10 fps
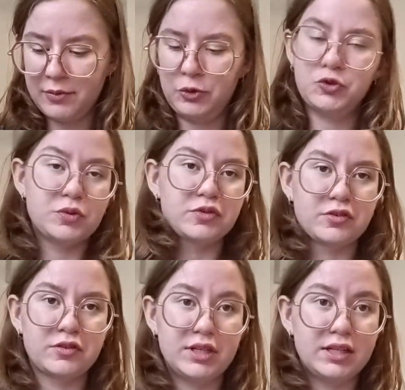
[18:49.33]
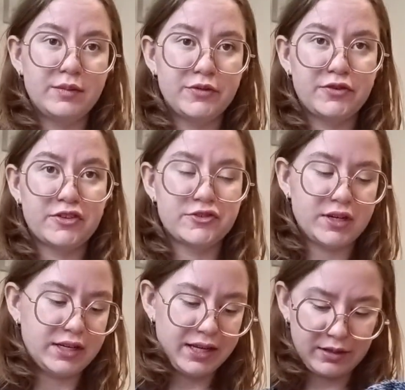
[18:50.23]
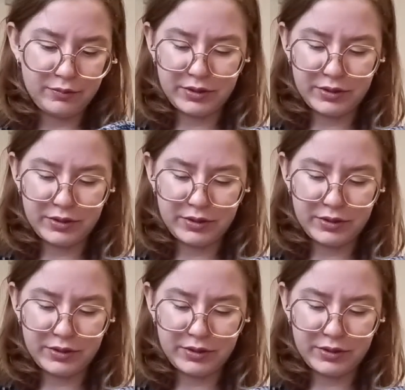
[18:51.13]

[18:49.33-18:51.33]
which was also a little bit frustrating,